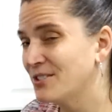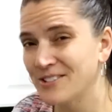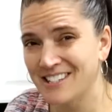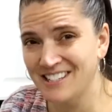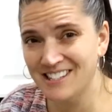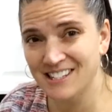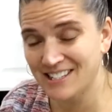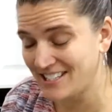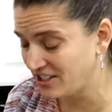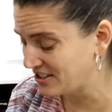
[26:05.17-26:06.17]
so since
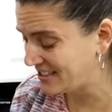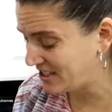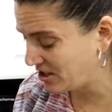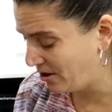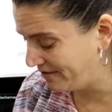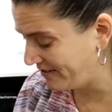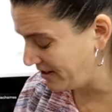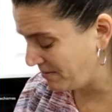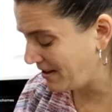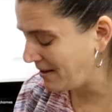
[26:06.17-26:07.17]
Snickers didn't go over
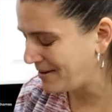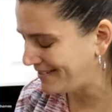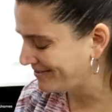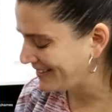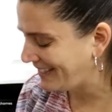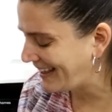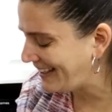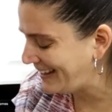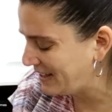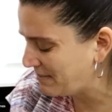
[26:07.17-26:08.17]
very well, I mean,
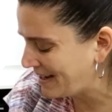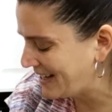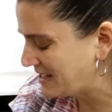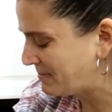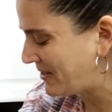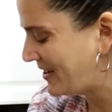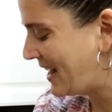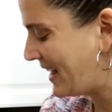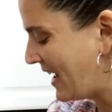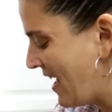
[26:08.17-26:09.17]
they'll eat them, I guess, but they're not like